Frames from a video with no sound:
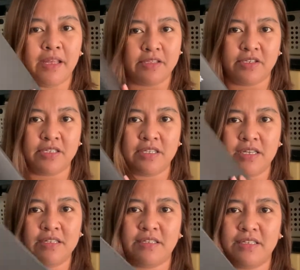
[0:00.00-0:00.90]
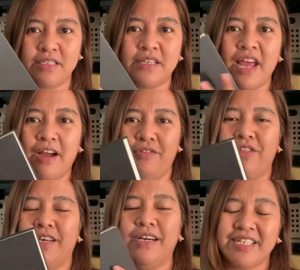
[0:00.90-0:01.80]
It just doesn't have
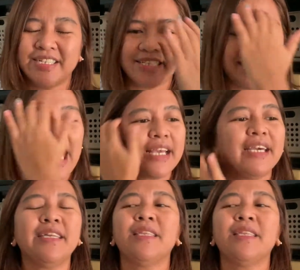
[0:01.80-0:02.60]
the dust jacket.